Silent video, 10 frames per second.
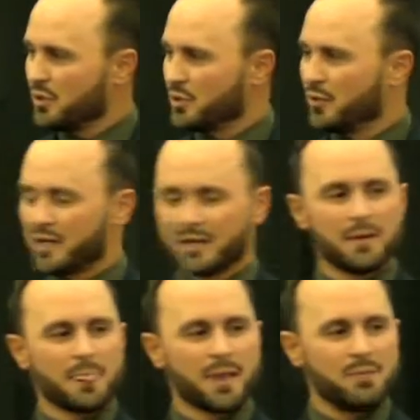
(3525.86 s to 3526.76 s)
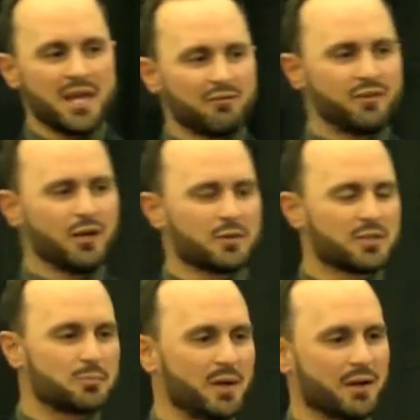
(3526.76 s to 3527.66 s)
little quick. Being filled with the
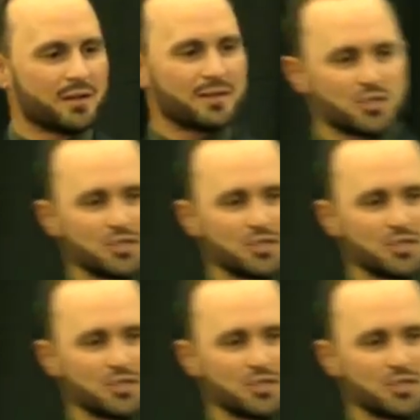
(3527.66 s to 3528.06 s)
Spirit, this